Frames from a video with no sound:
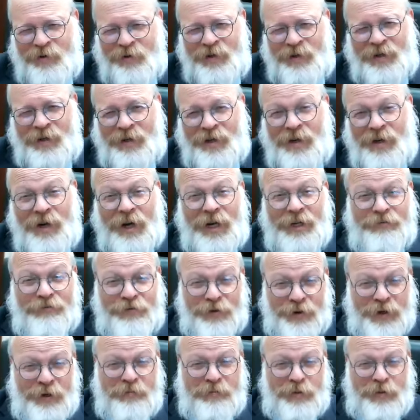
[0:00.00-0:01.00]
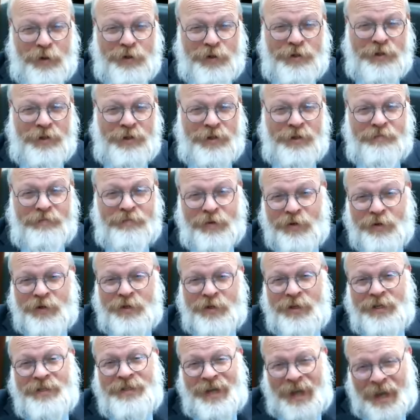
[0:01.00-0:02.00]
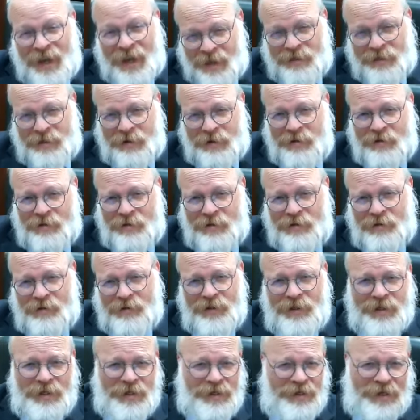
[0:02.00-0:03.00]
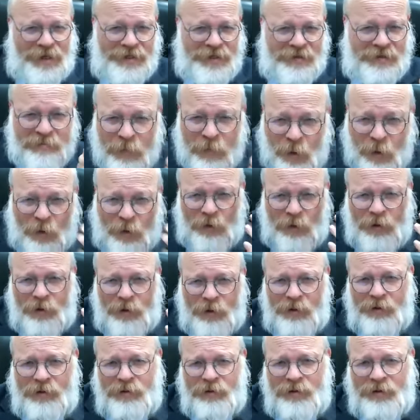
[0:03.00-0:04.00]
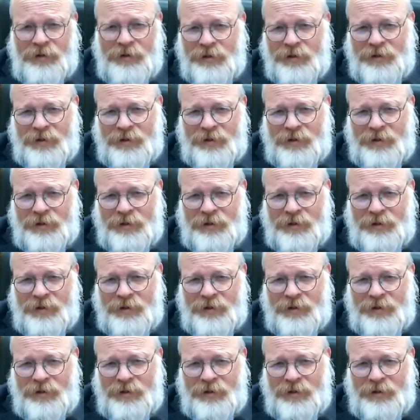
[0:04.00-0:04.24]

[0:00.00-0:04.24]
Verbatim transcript: thing. A God fearing person is a person that's ethical, it's moral,